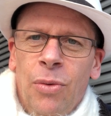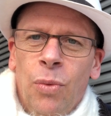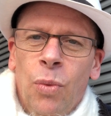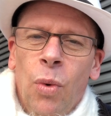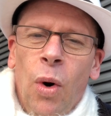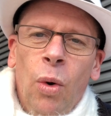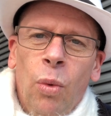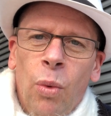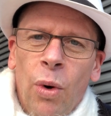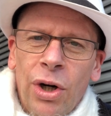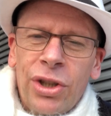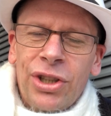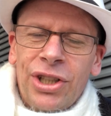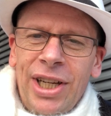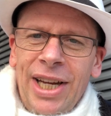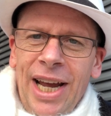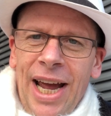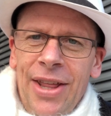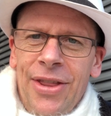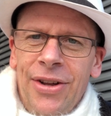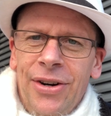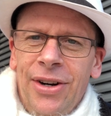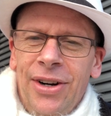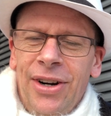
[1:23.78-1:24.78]
We'll work
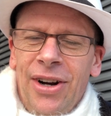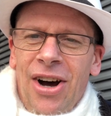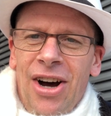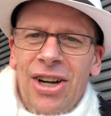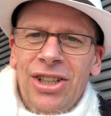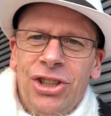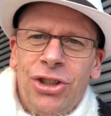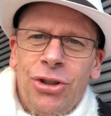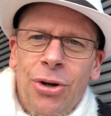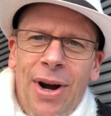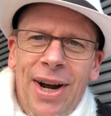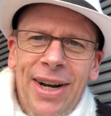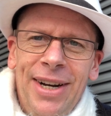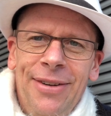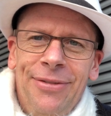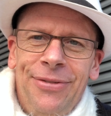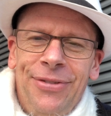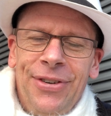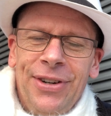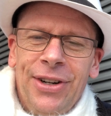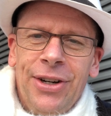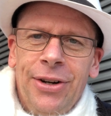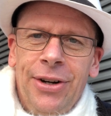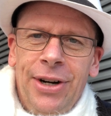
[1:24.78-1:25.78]
together on trying to
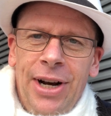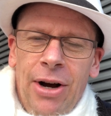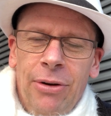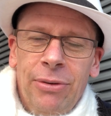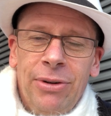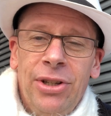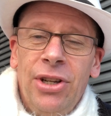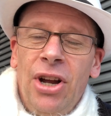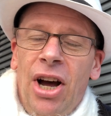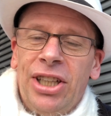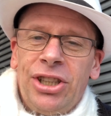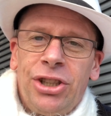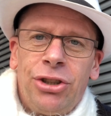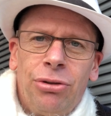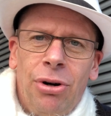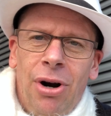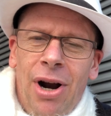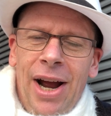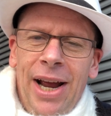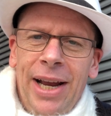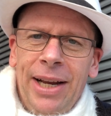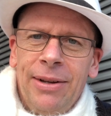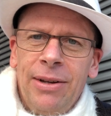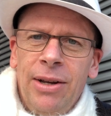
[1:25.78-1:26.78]
figure it out. Not
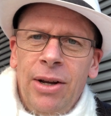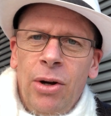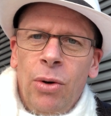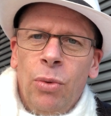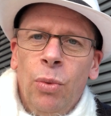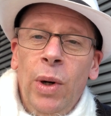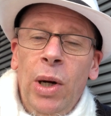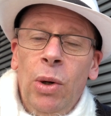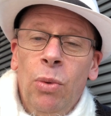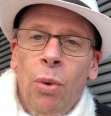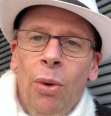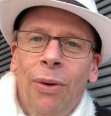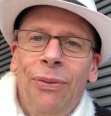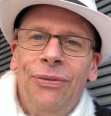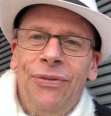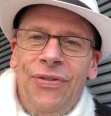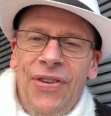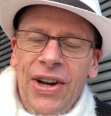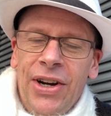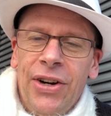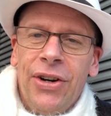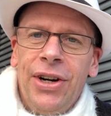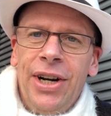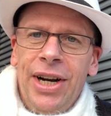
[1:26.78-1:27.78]
trying, we will
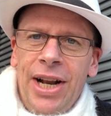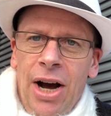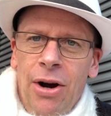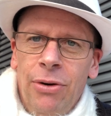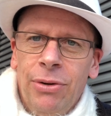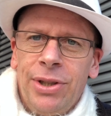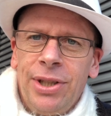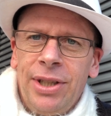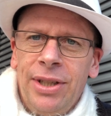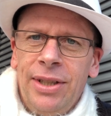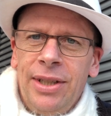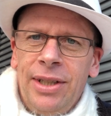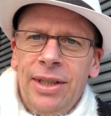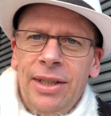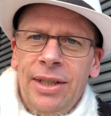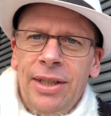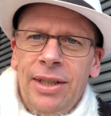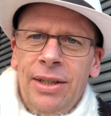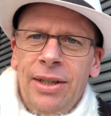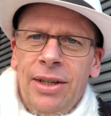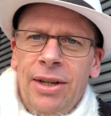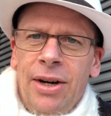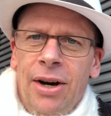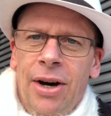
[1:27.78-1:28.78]
figure it out
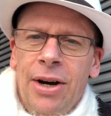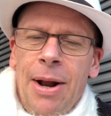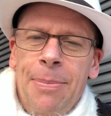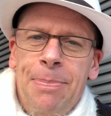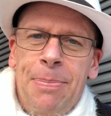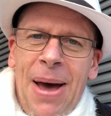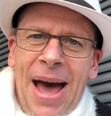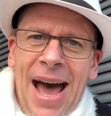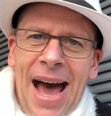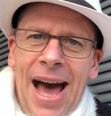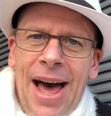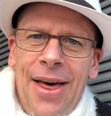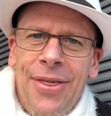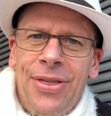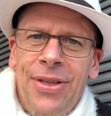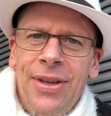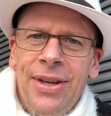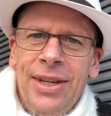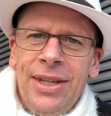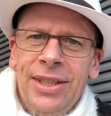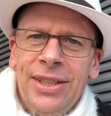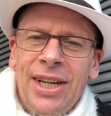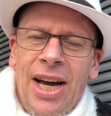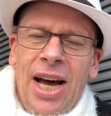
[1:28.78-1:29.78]
on a path
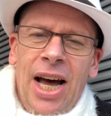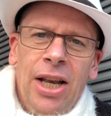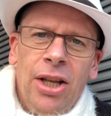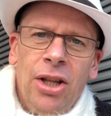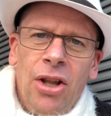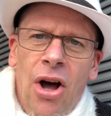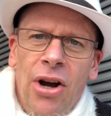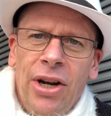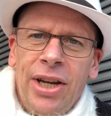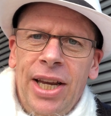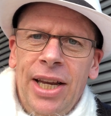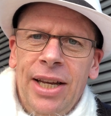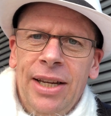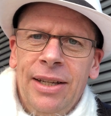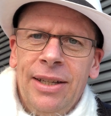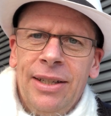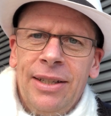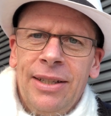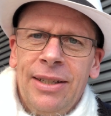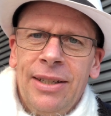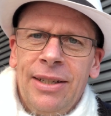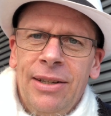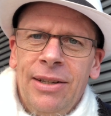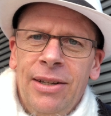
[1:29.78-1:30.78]
to unlocking
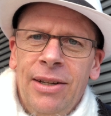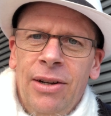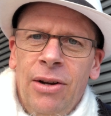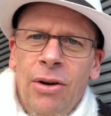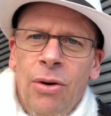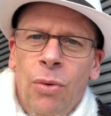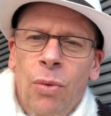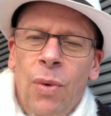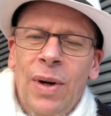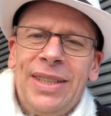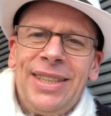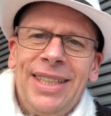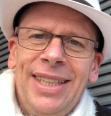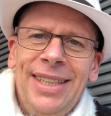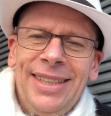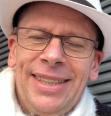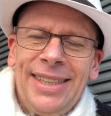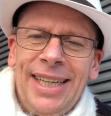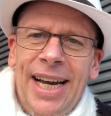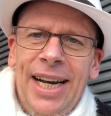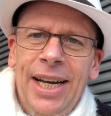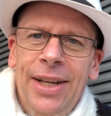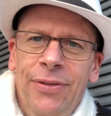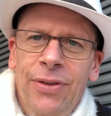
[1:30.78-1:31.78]
what's
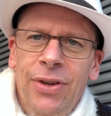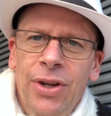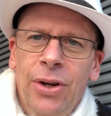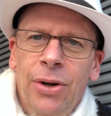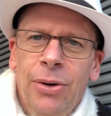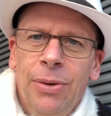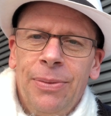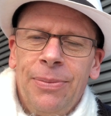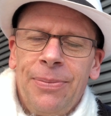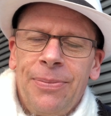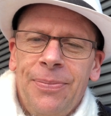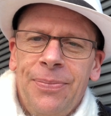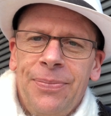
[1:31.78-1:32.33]
inside of you.